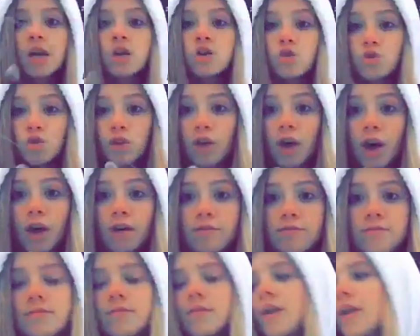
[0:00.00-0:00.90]
Ignore that.
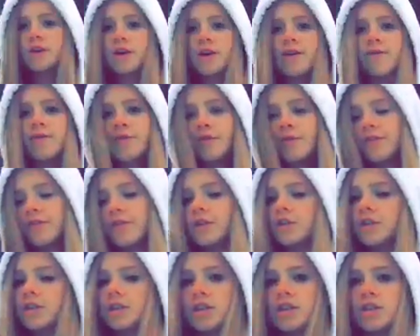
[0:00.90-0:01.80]
Grateful for
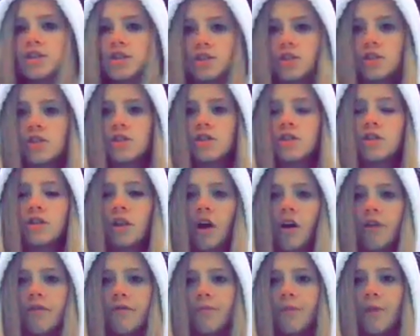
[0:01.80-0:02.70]
your teachers and
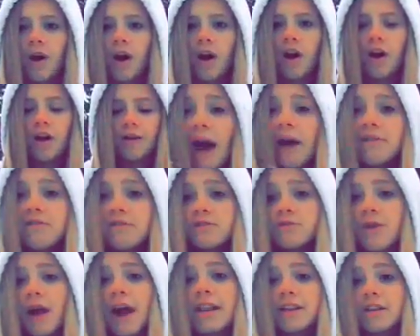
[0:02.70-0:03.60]
stuff, but I
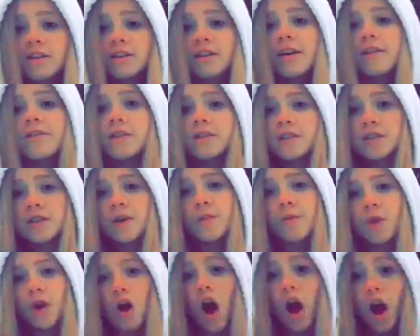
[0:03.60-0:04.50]
would rather live it
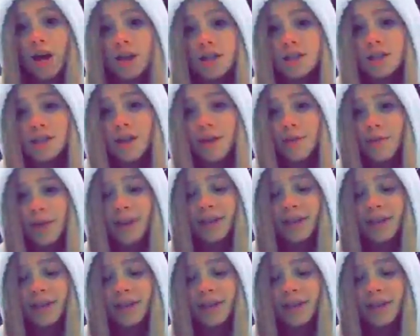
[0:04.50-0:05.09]
somewhere awesome